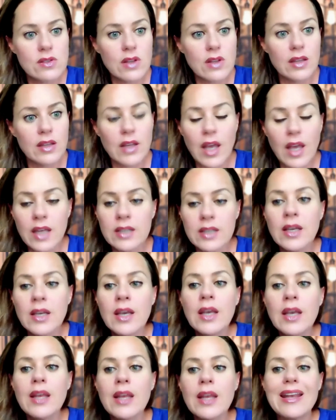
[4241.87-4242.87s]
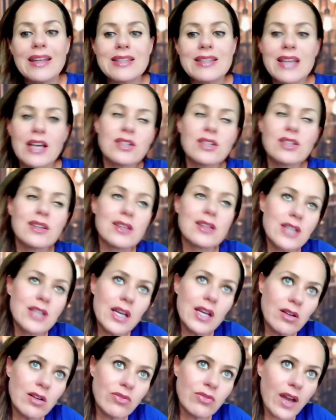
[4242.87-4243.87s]
And it's actually the
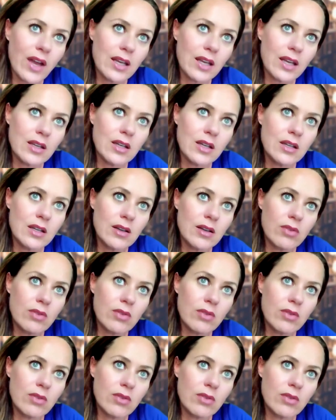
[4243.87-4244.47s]
terrifying